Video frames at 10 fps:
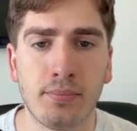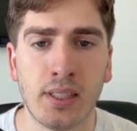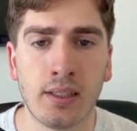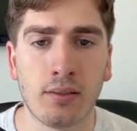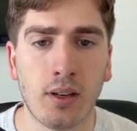
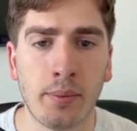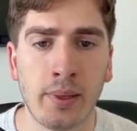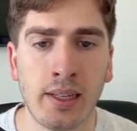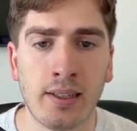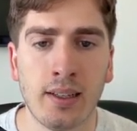Yeah, I
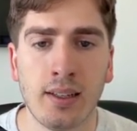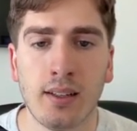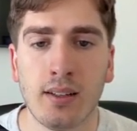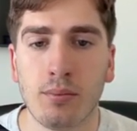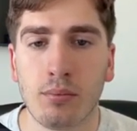mean,
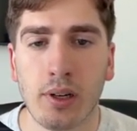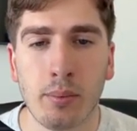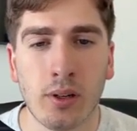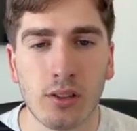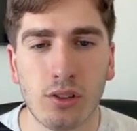pretty
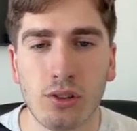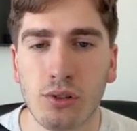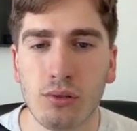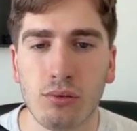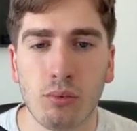
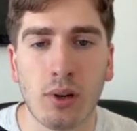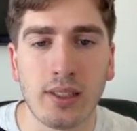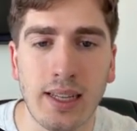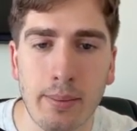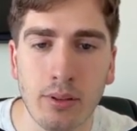much what
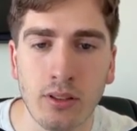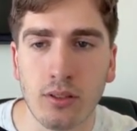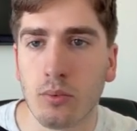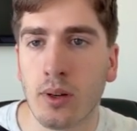has happened,